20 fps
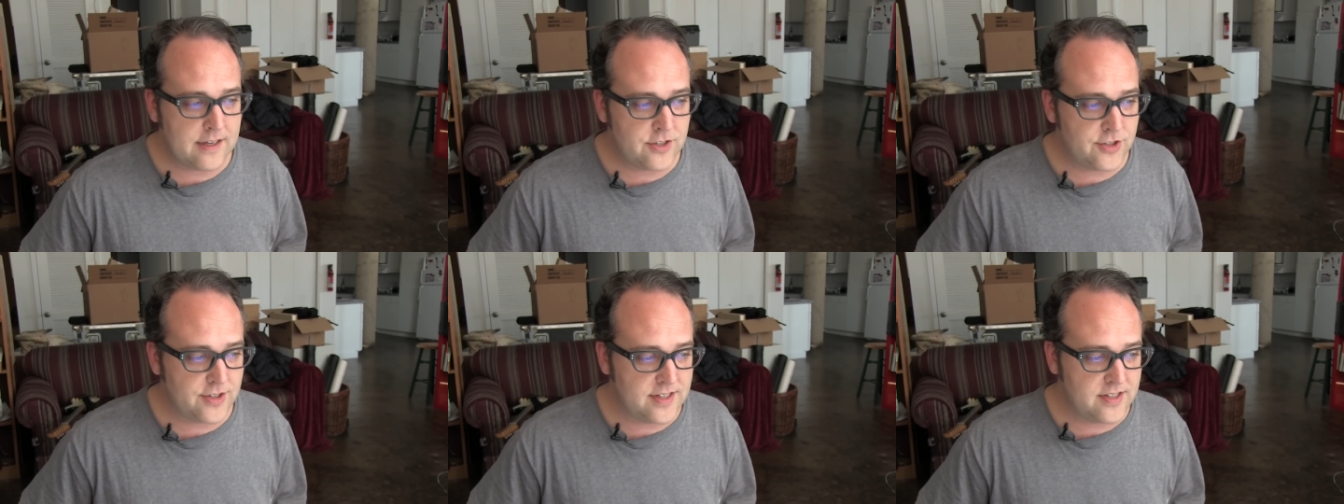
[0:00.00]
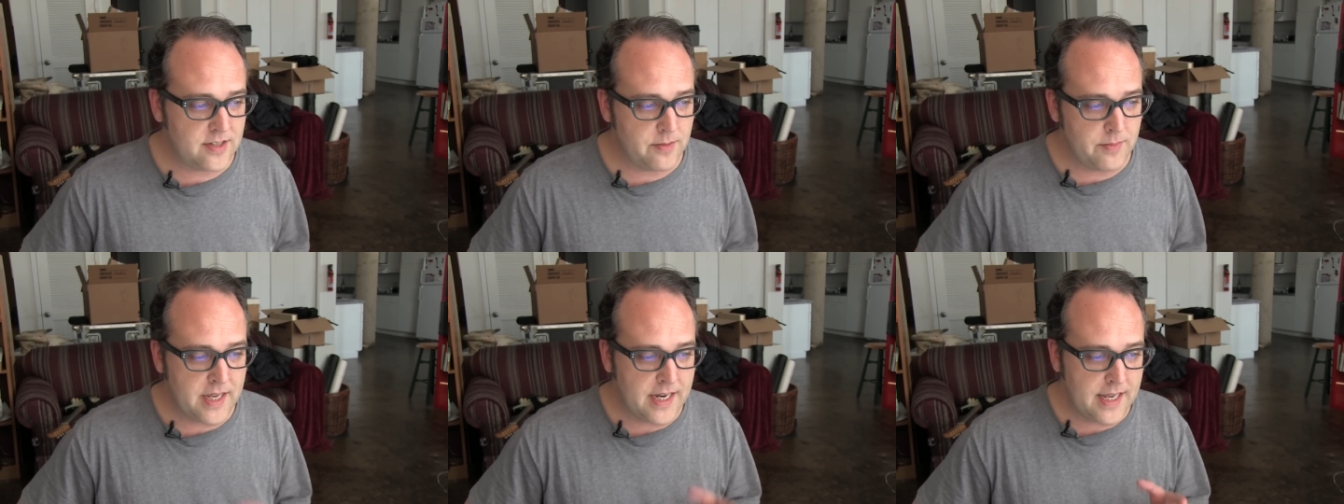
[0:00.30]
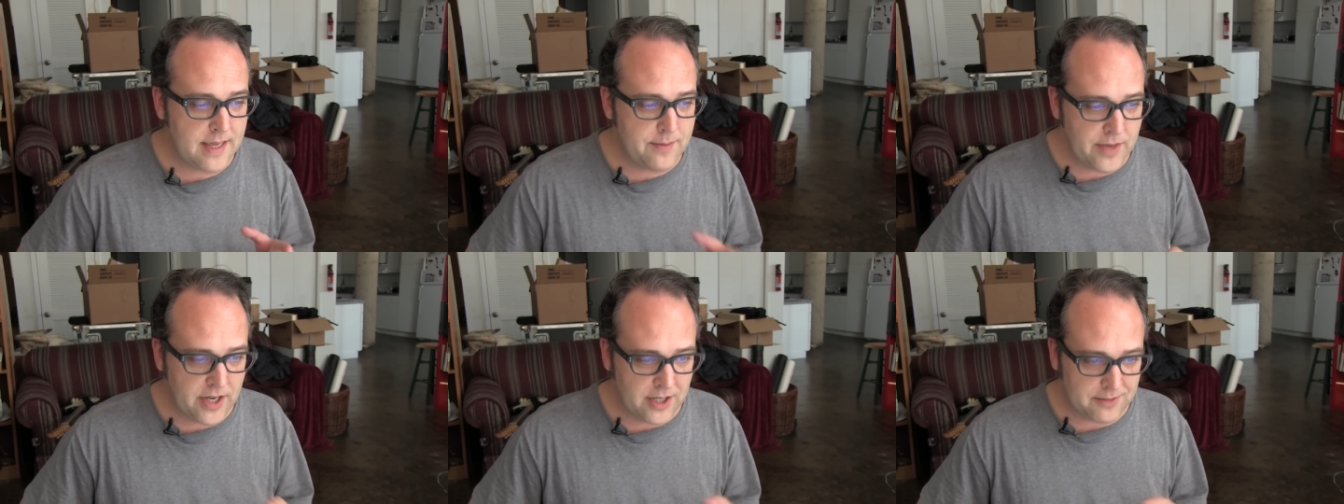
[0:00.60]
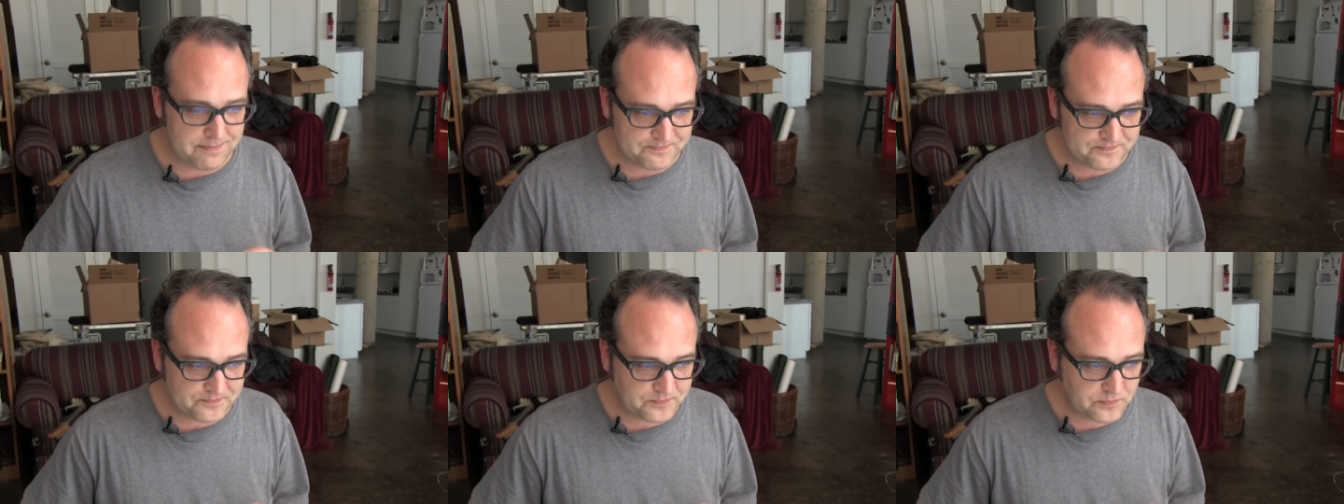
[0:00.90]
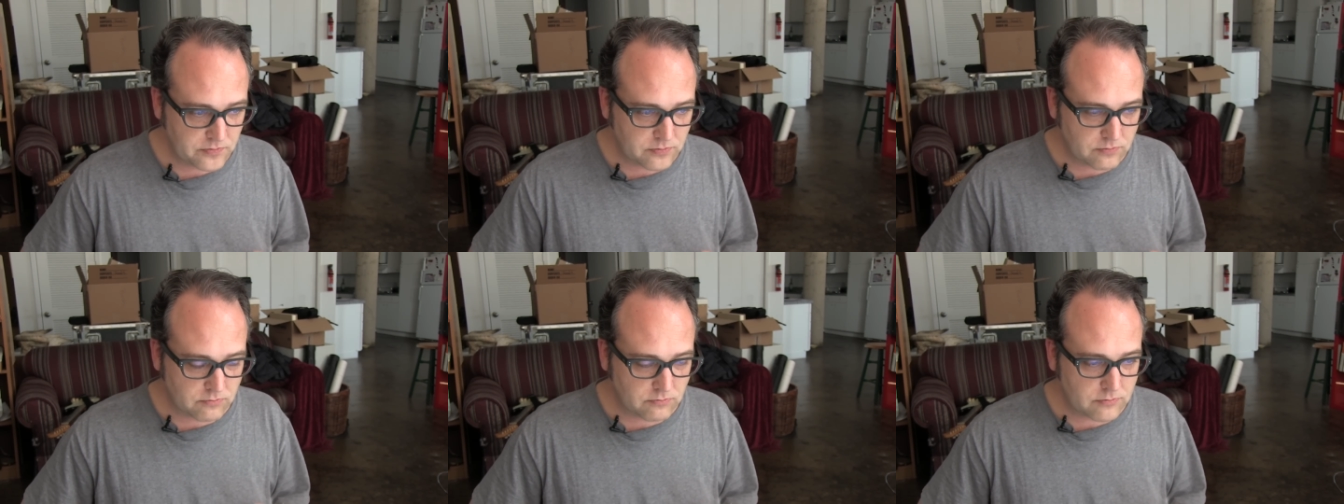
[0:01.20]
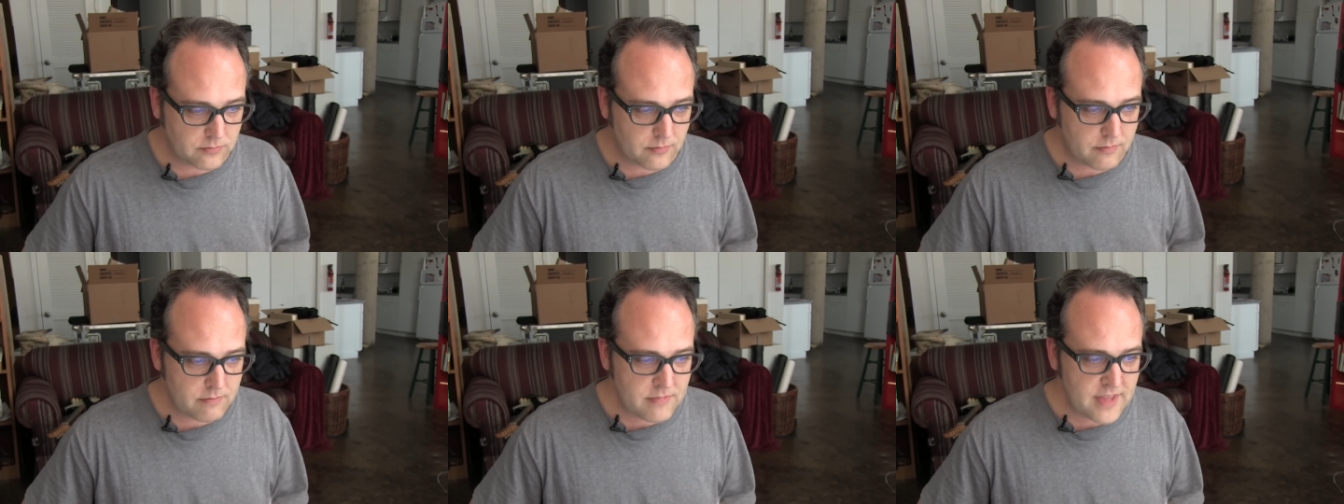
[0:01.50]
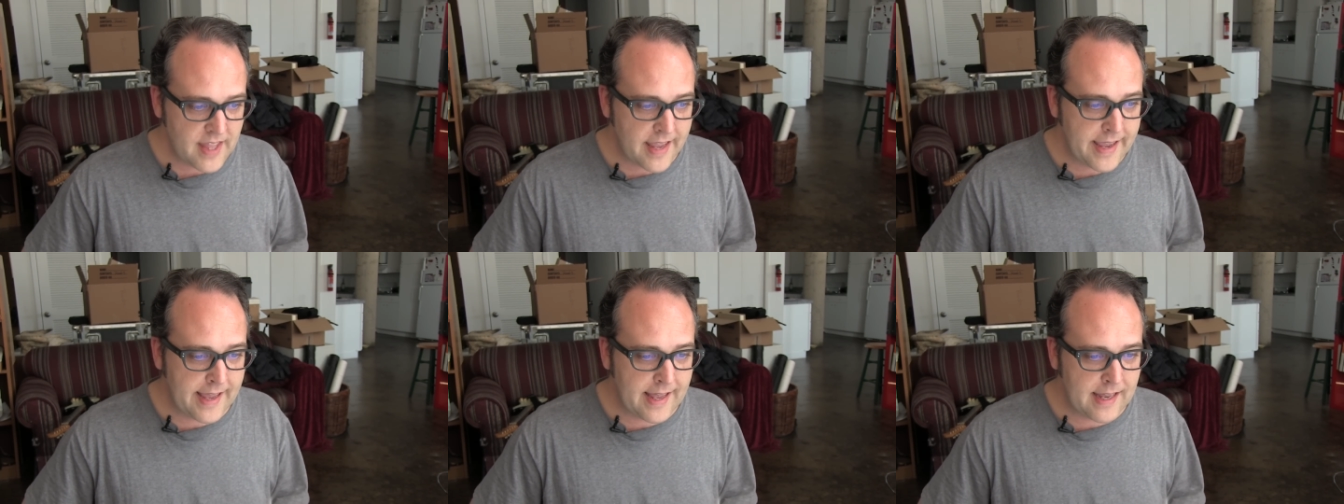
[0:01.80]
actually sent me an email
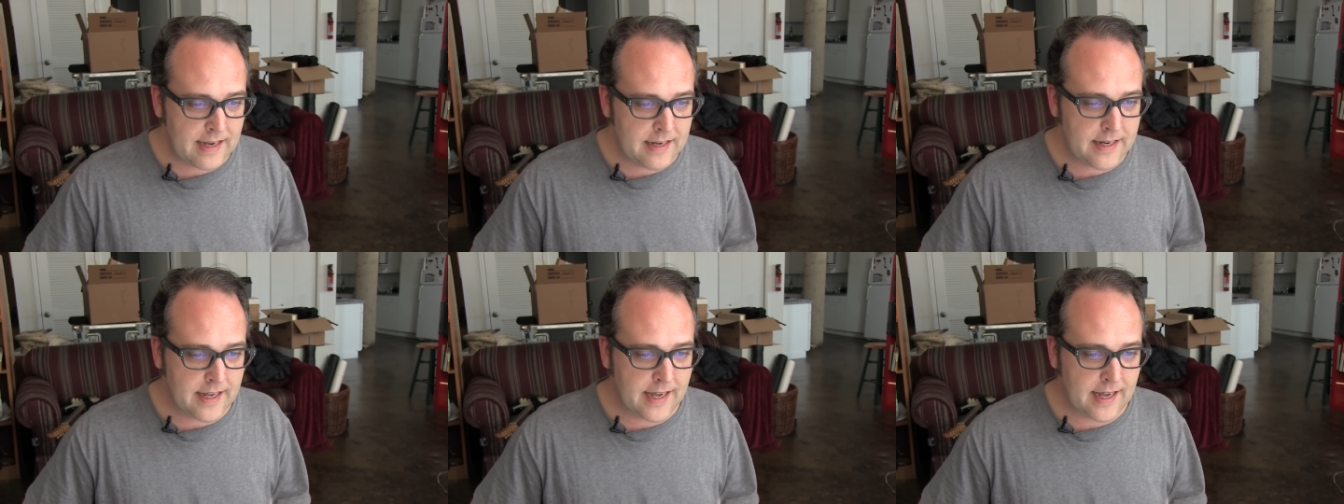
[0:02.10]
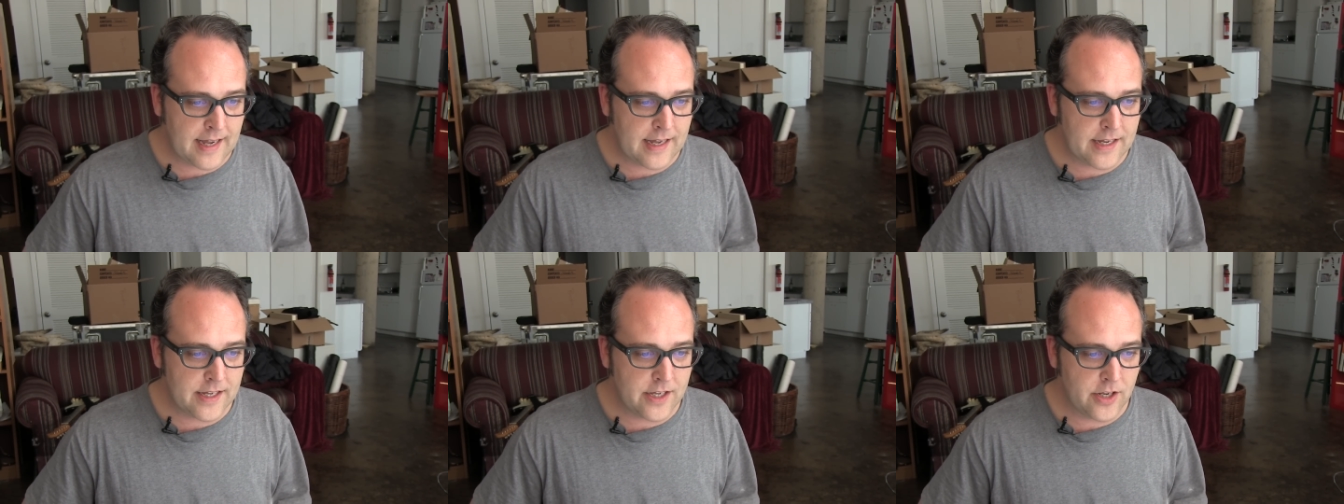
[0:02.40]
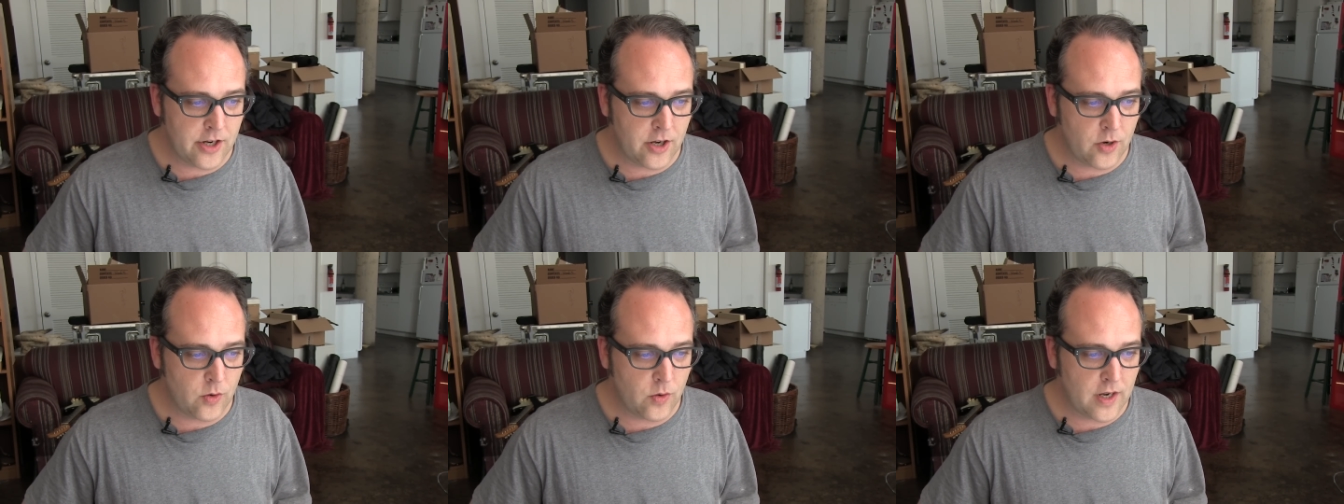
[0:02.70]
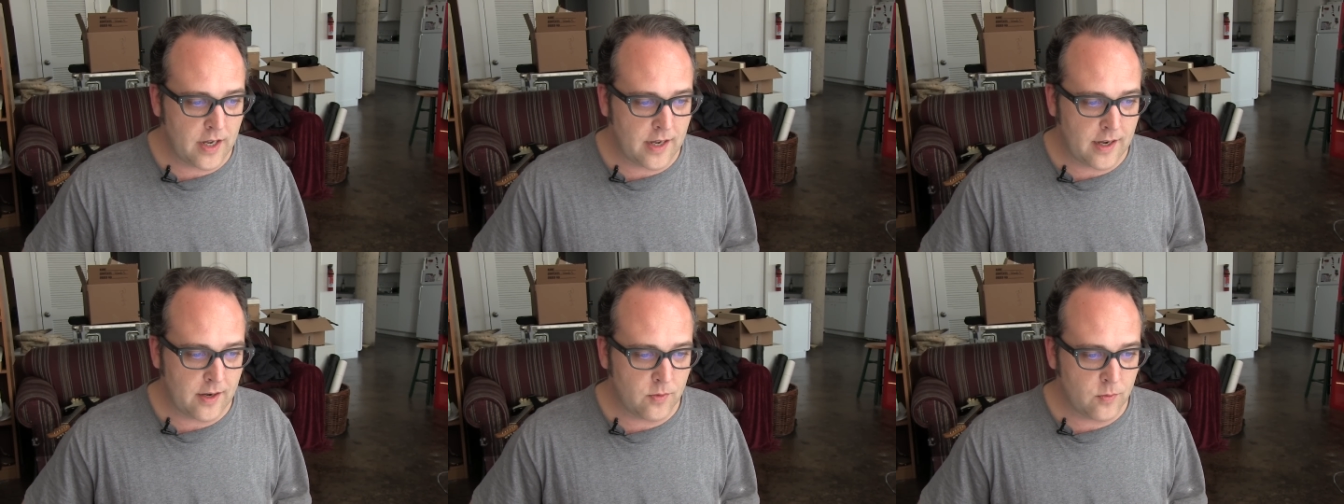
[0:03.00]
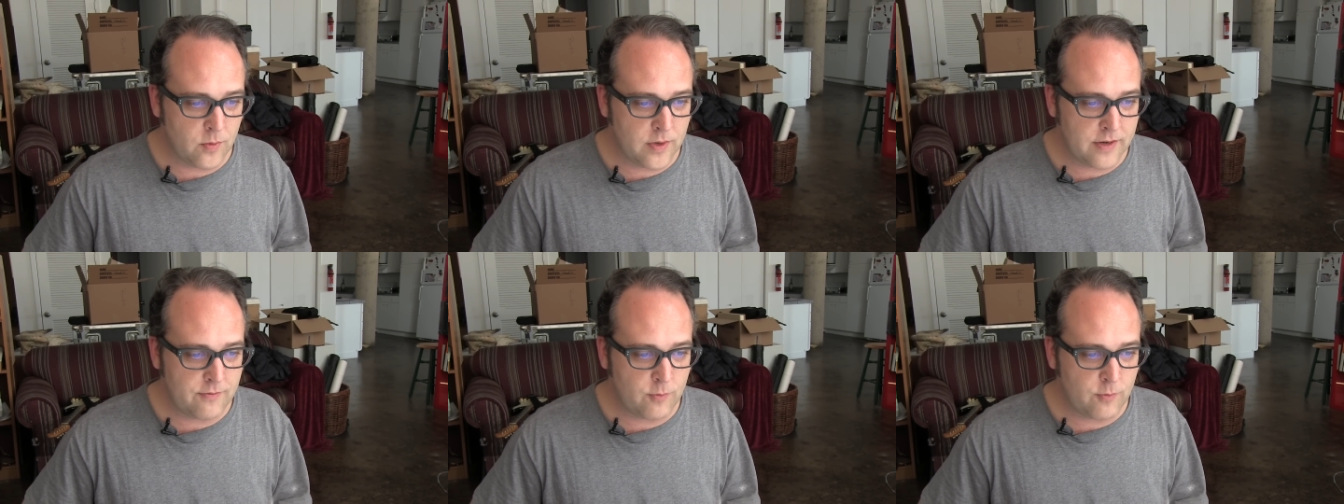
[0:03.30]
and uh, you know uh, we,